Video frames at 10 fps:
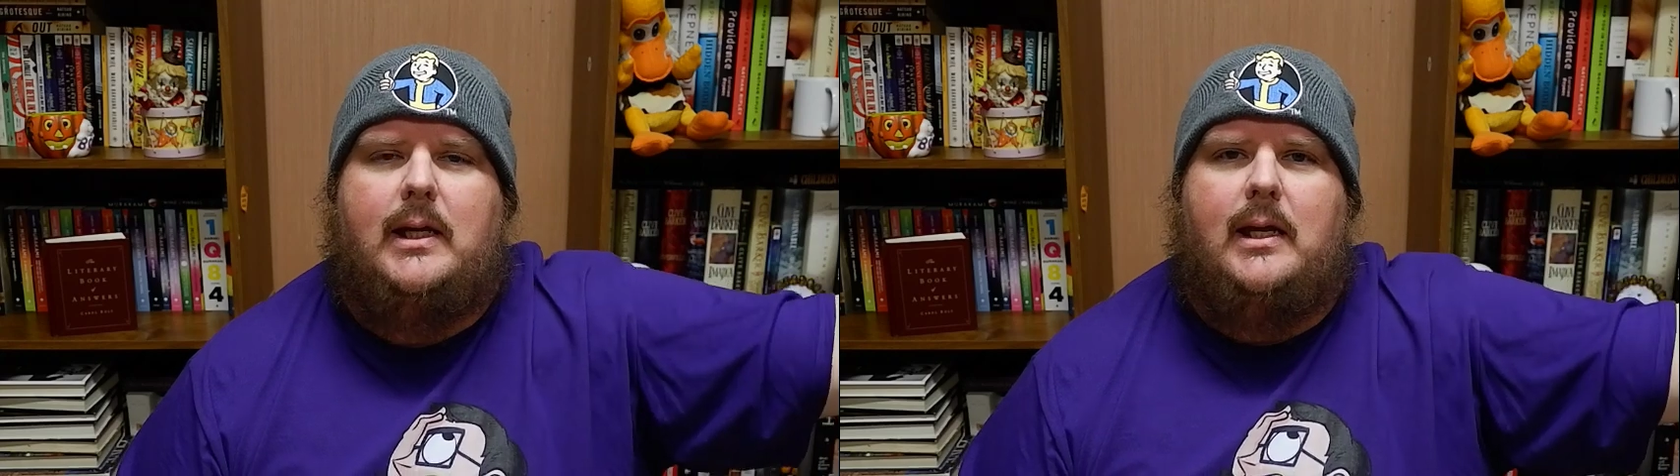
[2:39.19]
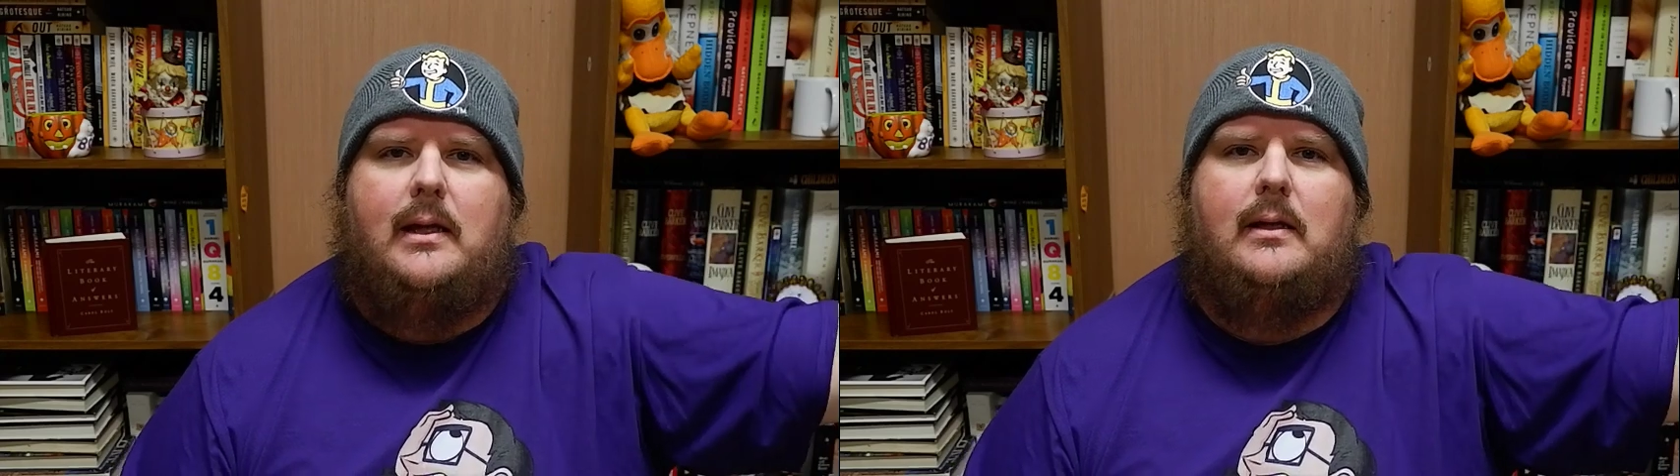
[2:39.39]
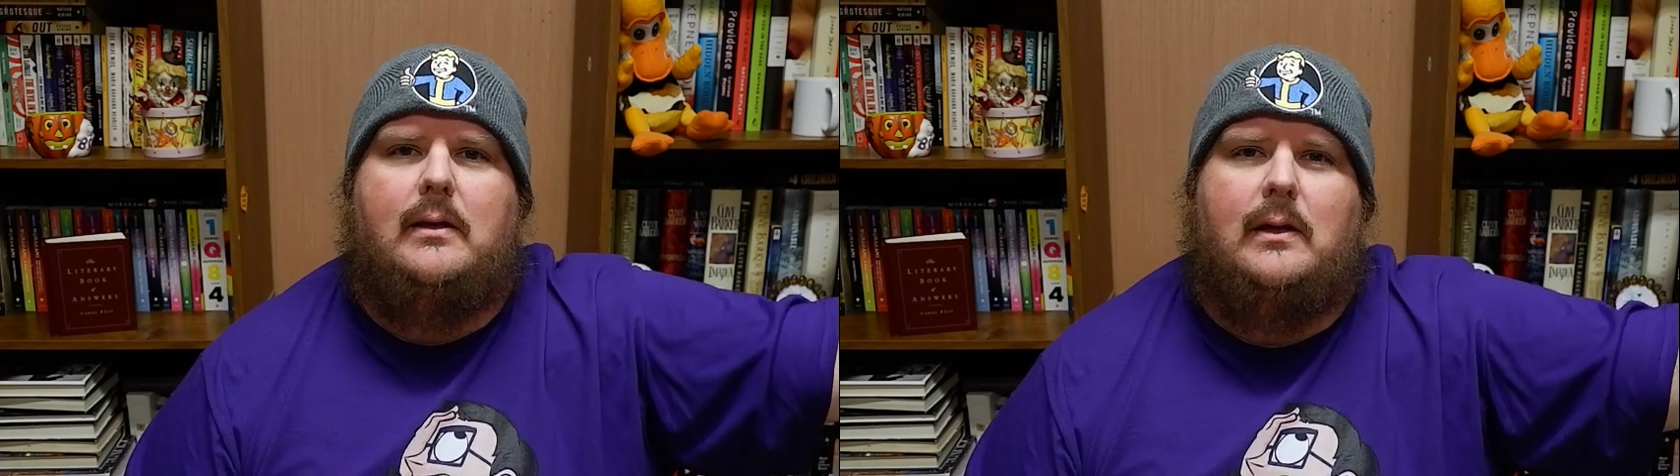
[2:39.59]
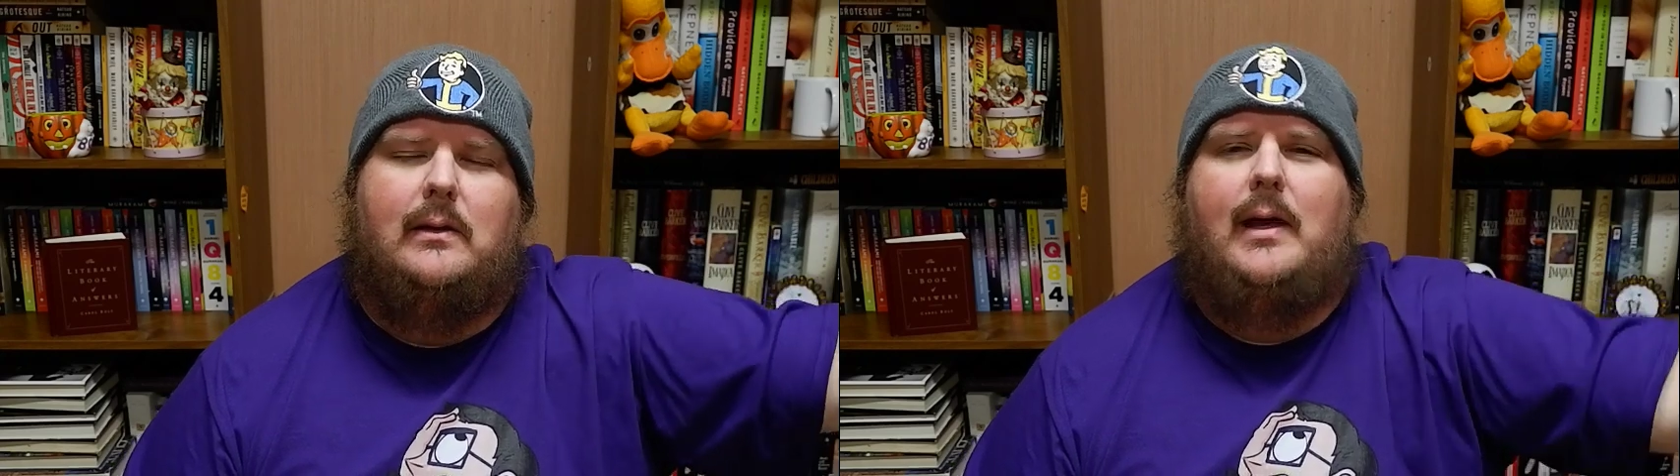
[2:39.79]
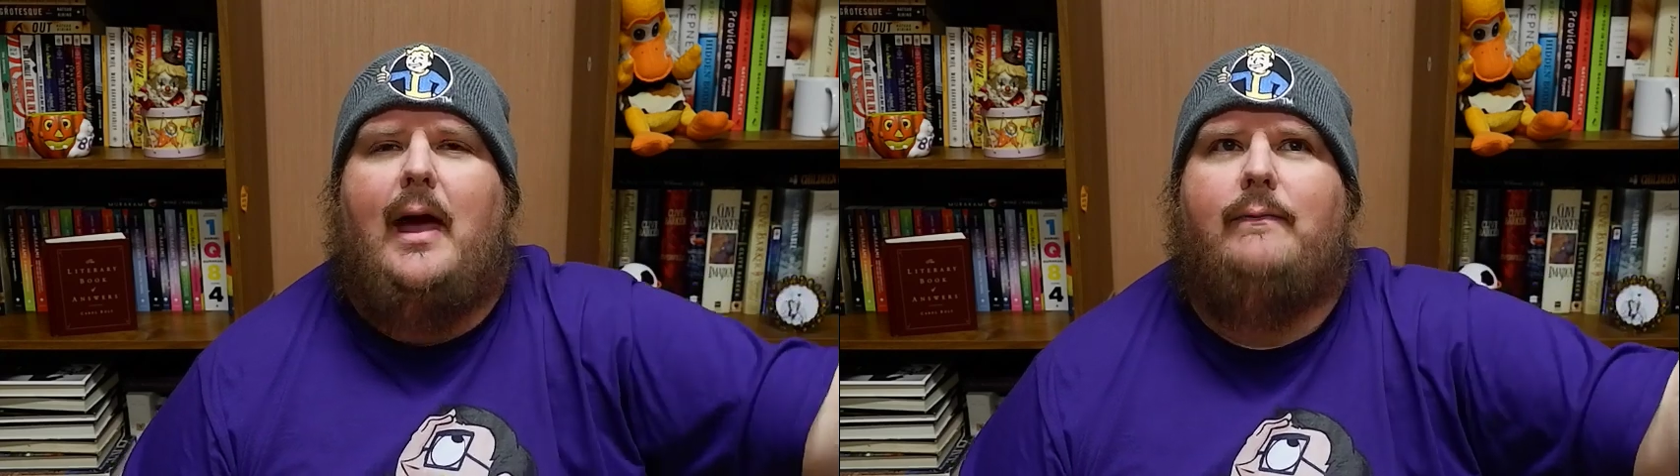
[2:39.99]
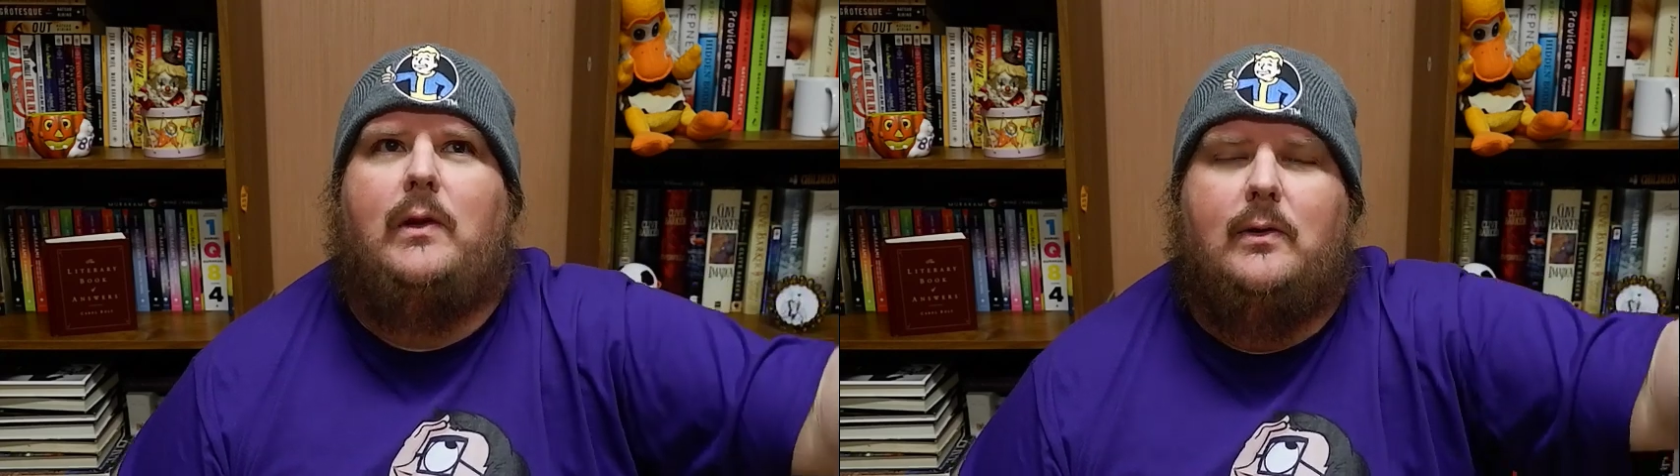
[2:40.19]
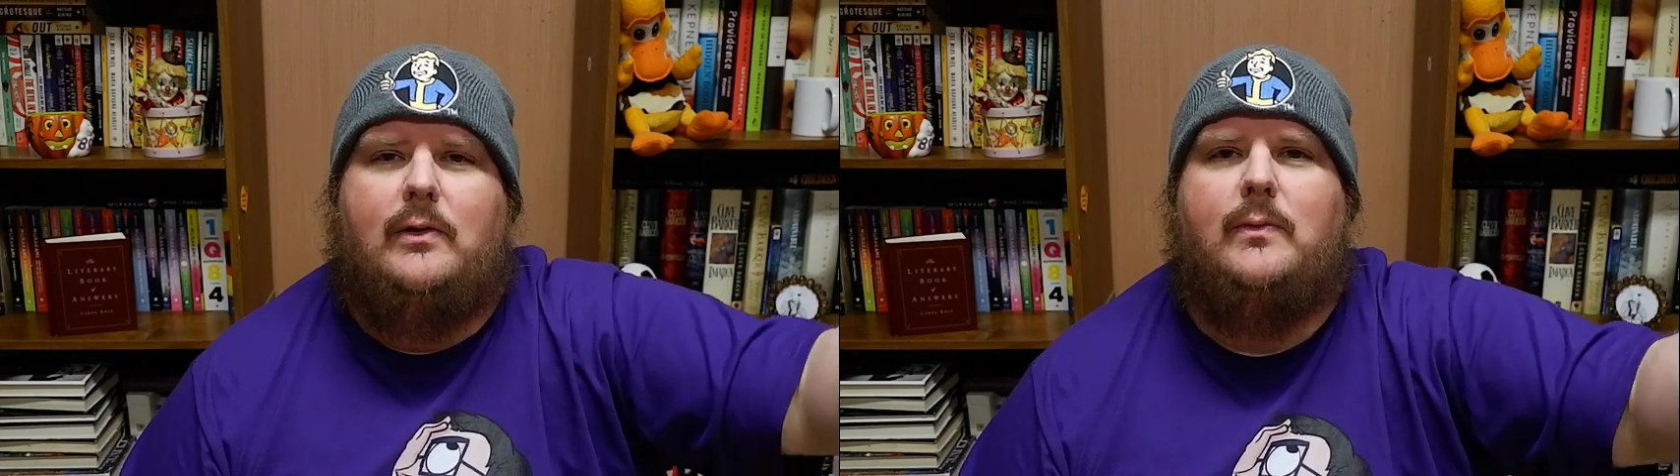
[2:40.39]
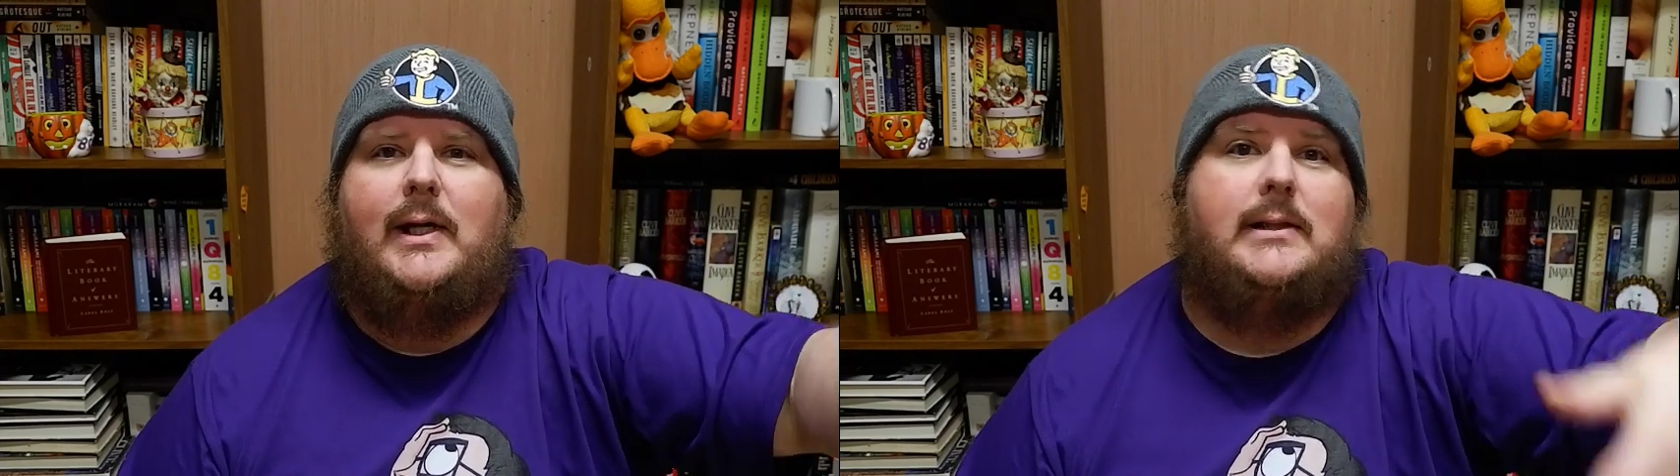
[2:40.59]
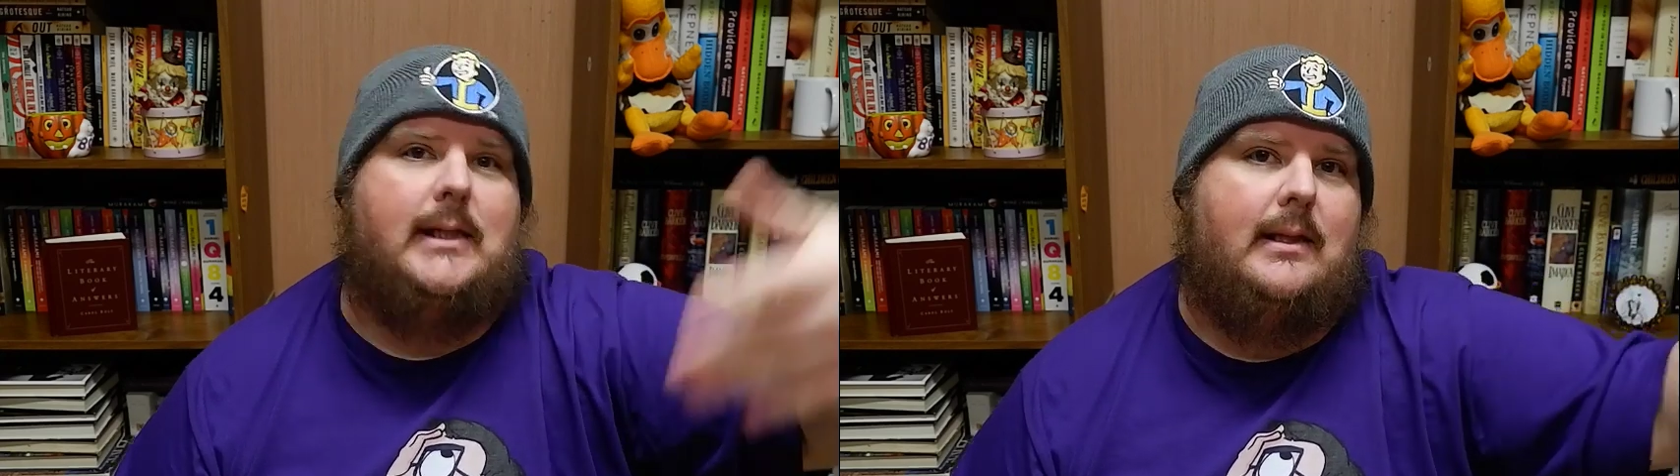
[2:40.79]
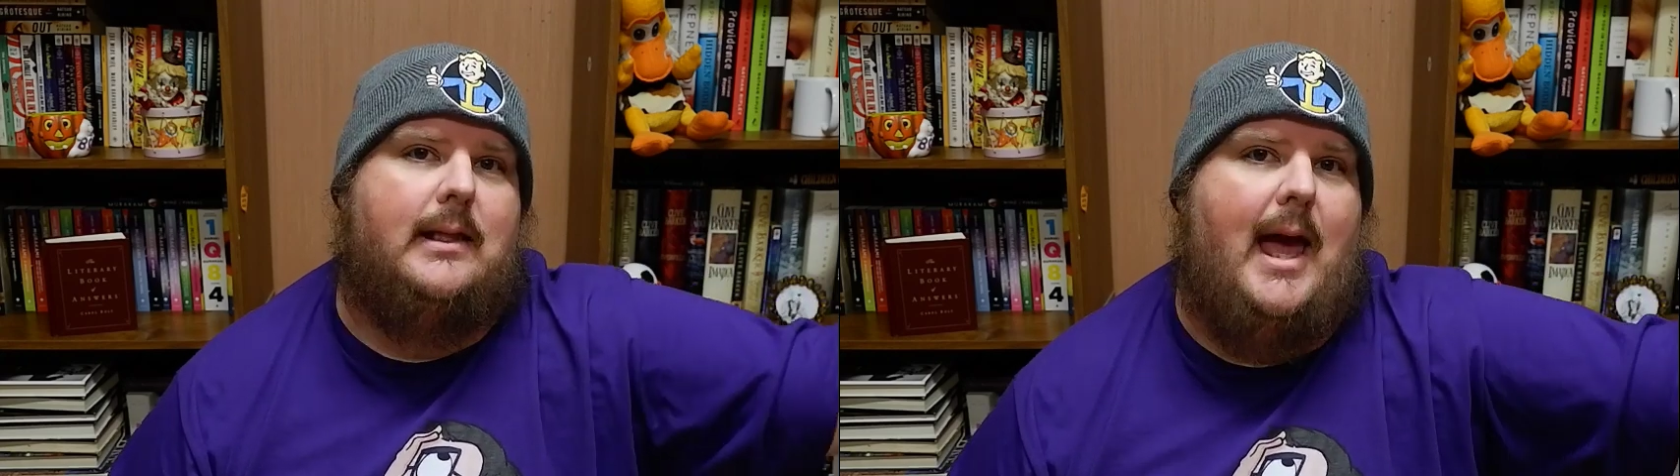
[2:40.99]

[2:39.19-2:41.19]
in the I have Lord of the Rings in